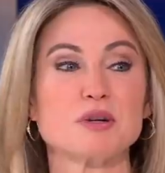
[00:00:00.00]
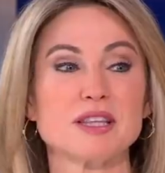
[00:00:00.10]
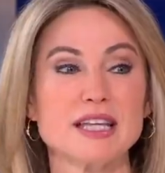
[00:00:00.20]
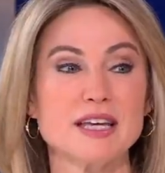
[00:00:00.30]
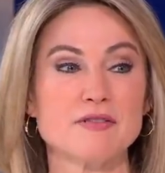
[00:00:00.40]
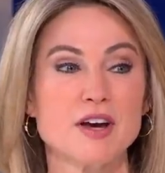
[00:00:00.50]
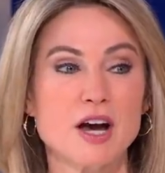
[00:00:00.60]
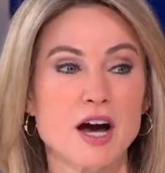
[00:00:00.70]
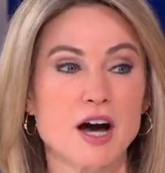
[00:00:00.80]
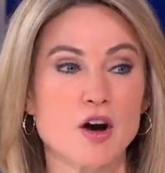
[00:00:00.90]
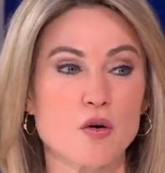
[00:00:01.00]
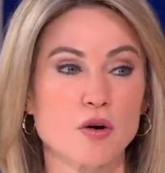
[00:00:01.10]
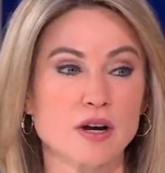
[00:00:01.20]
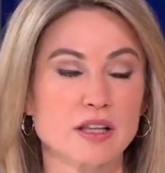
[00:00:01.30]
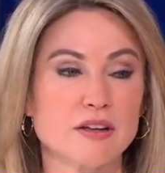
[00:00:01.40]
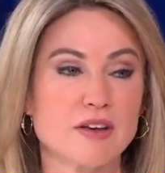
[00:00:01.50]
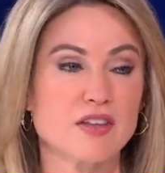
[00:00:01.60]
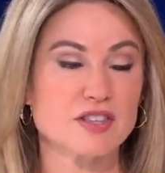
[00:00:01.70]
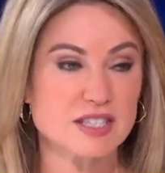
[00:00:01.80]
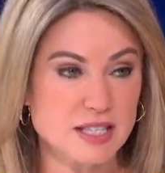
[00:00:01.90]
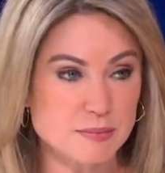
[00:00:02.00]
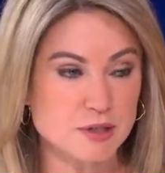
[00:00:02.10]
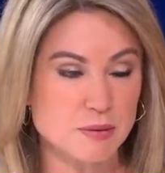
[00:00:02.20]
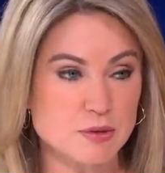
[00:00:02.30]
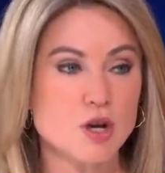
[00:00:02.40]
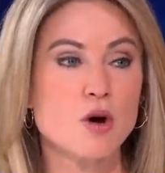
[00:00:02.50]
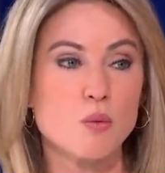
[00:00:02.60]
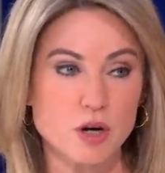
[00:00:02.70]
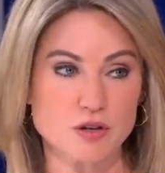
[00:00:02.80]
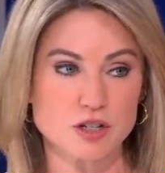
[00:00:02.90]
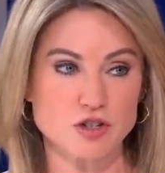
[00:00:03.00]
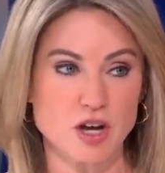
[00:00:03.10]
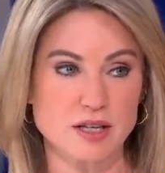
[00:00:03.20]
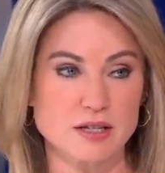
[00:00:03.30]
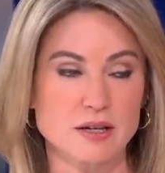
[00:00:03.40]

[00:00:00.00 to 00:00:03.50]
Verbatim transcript: alleviate uh, or alleviate the symptoms, what do you suggest? Well,